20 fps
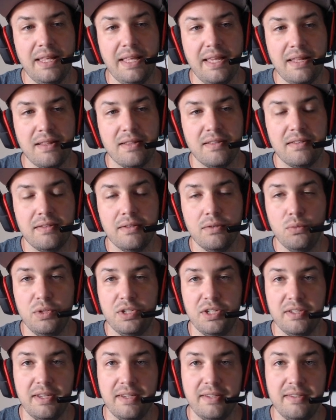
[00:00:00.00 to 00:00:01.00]
lengths,
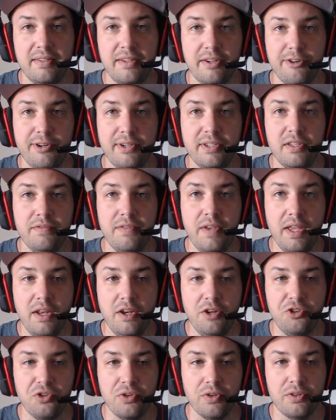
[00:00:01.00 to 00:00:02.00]
which is a series of
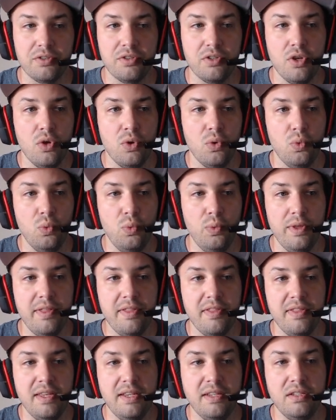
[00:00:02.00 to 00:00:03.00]
integers
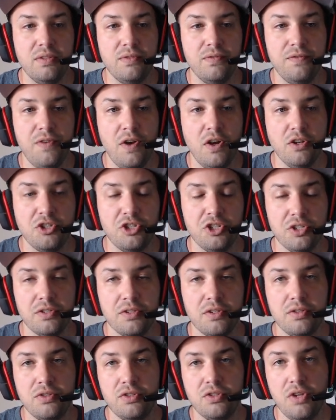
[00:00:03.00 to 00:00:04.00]
with these
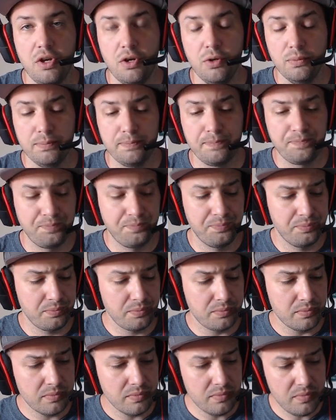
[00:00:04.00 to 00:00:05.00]
functions. So,
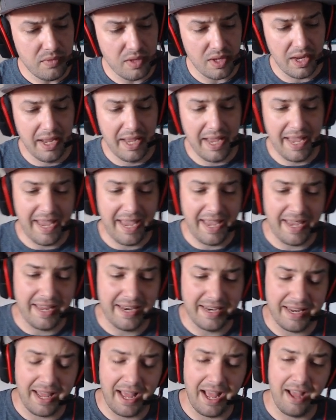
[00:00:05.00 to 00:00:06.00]

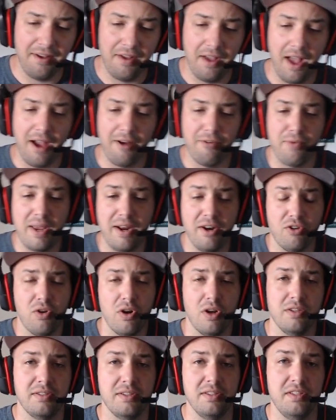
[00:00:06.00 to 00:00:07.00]
and I ran
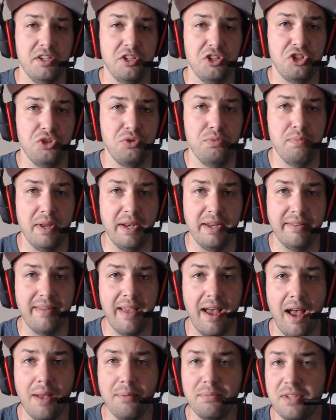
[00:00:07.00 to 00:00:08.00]
across this issue many
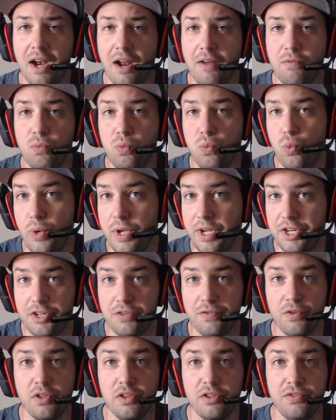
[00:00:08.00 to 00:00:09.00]
times, and I've
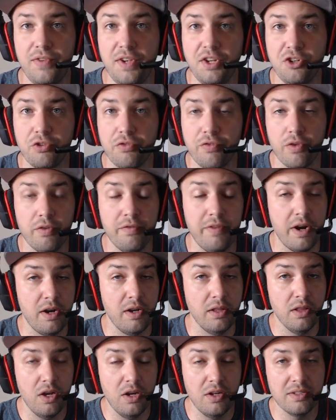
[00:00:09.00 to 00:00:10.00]
wished for this feature for a
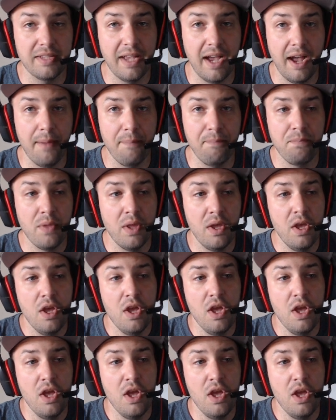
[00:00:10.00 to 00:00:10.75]
very long time,